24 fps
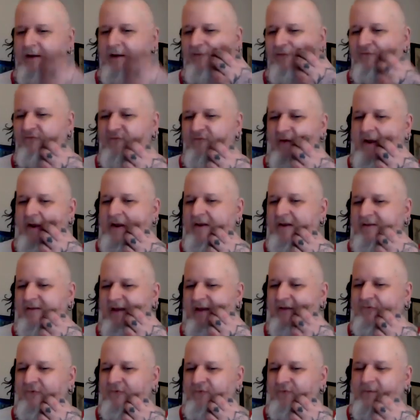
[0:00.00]
it's Dre,
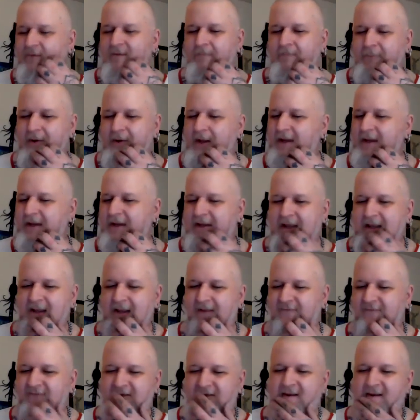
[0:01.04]
Tattoo Squid
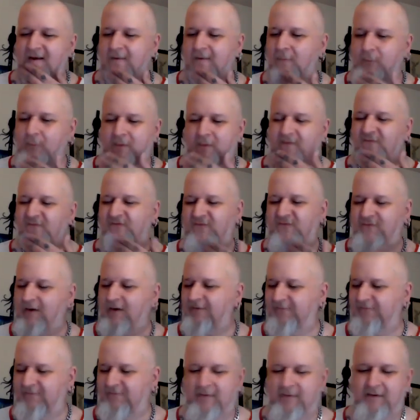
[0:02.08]
Podcast here with
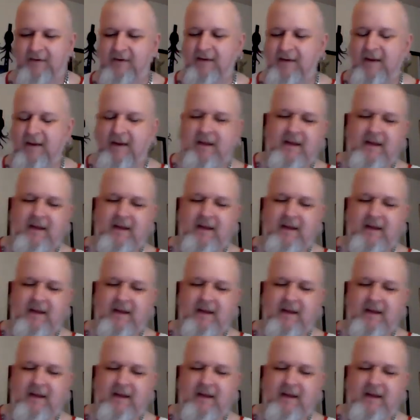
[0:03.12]
Justin